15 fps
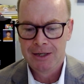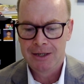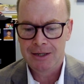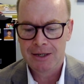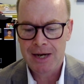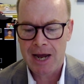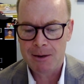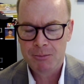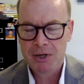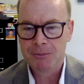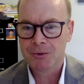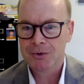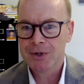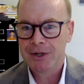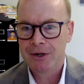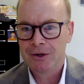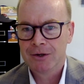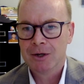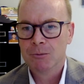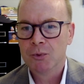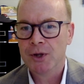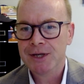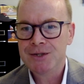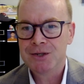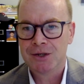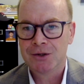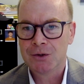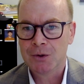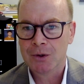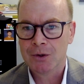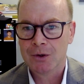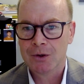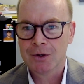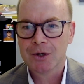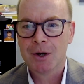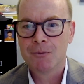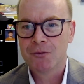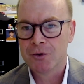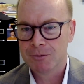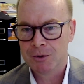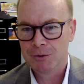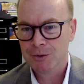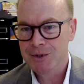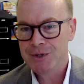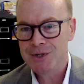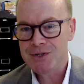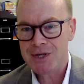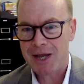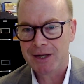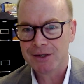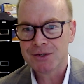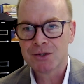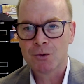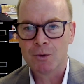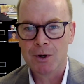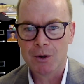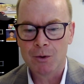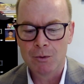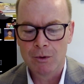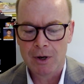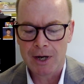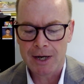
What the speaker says: not people that are complacent or comfortable with the status quo.